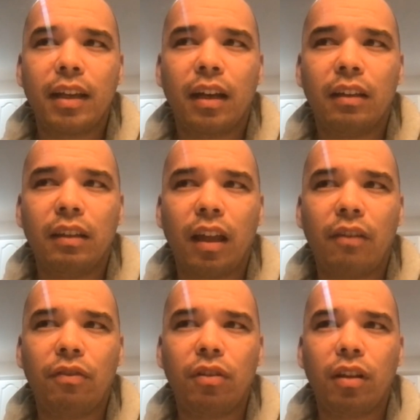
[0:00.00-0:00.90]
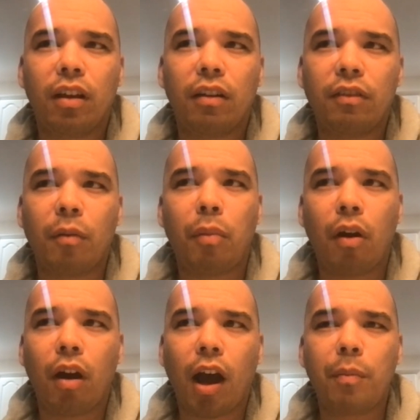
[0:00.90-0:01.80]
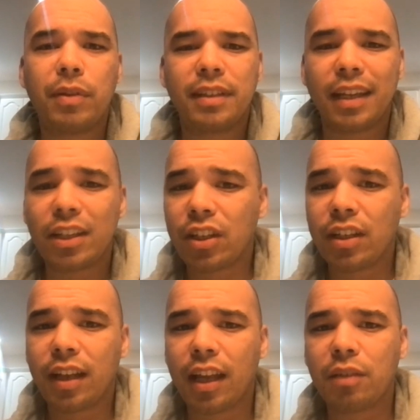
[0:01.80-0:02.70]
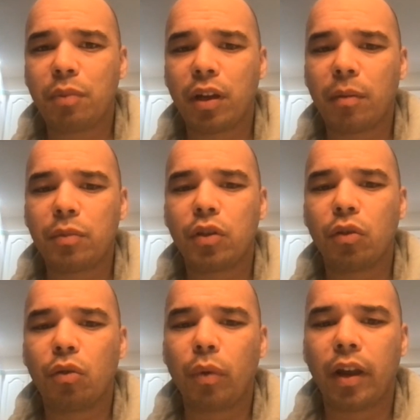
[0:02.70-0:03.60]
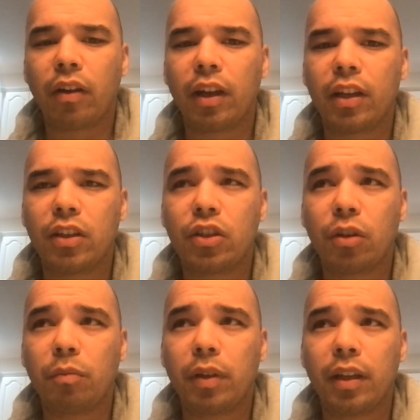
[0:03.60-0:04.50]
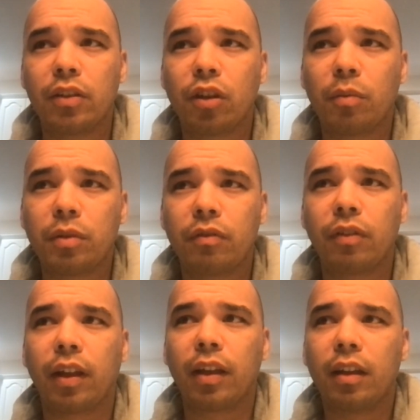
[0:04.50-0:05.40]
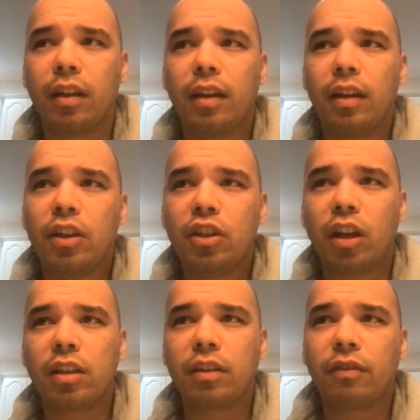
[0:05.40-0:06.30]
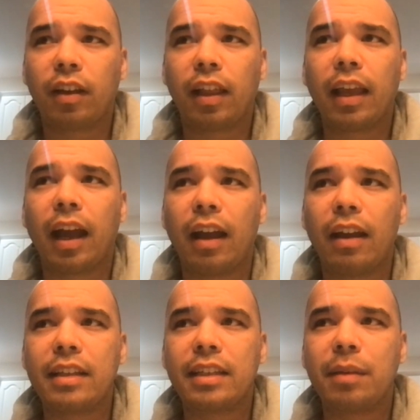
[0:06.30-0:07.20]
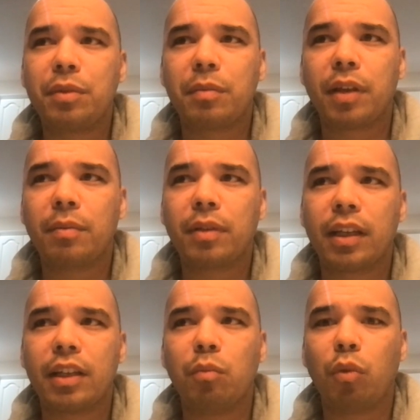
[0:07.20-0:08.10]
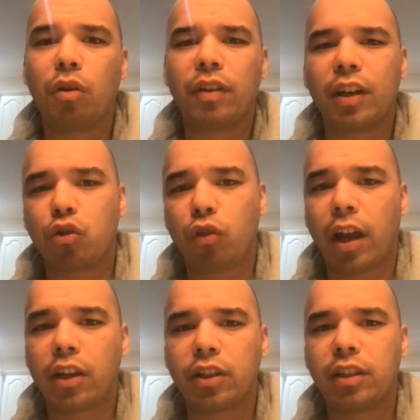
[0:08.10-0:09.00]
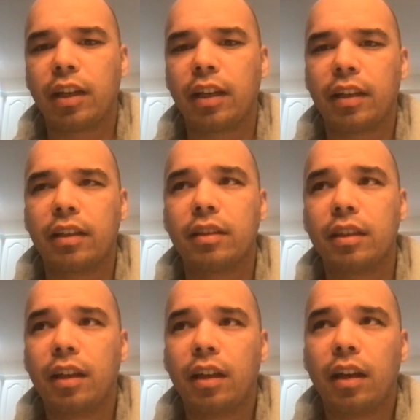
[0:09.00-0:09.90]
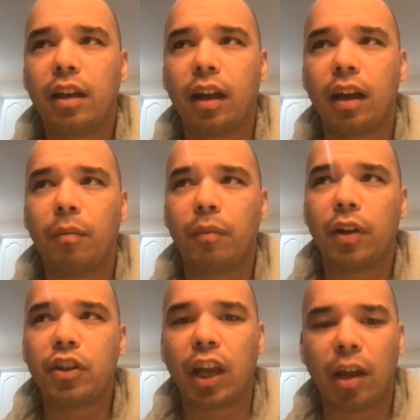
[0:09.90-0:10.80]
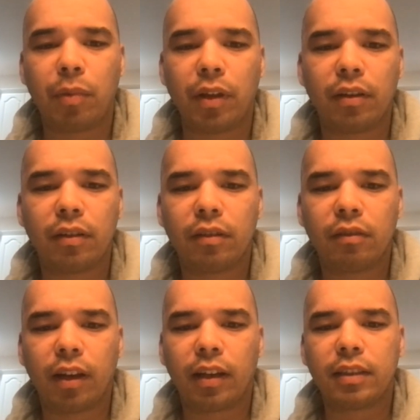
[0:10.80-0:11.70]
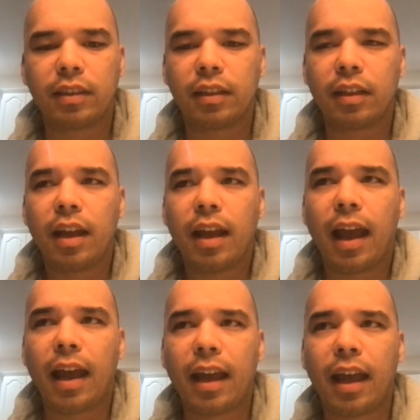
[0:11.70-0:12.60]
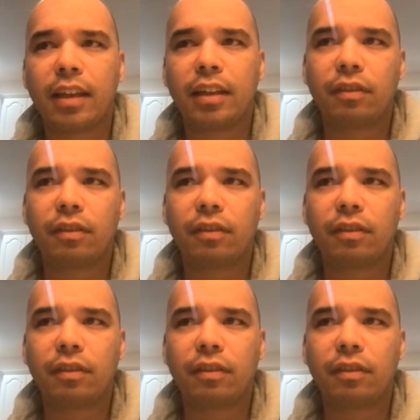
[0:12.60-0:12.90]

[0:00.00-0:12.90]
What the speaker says: level of opposition has been up to where it should be in terms of like justify. Like it seems sometimes like he's more of an attraction than he is a champion, right? Because he has